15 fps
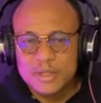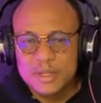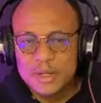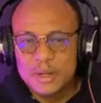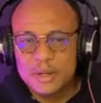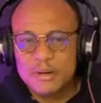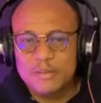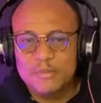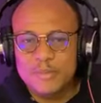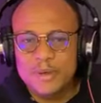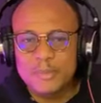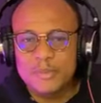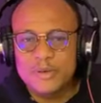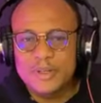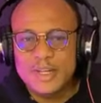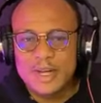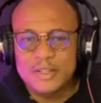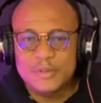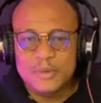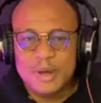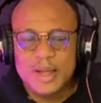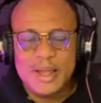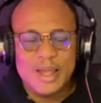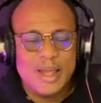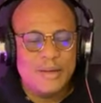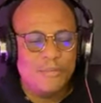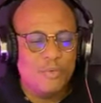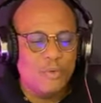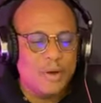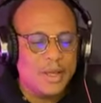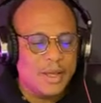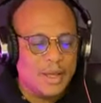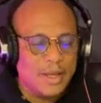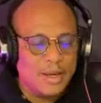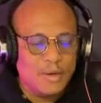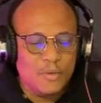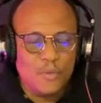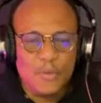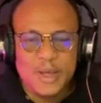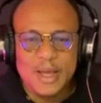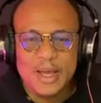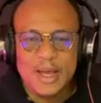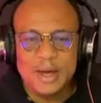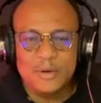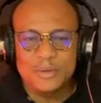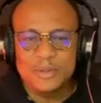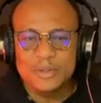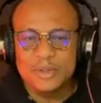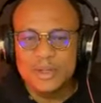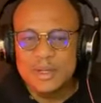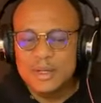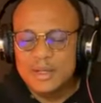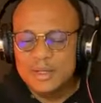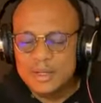Because a lot of people, that's why eh, week in, week out,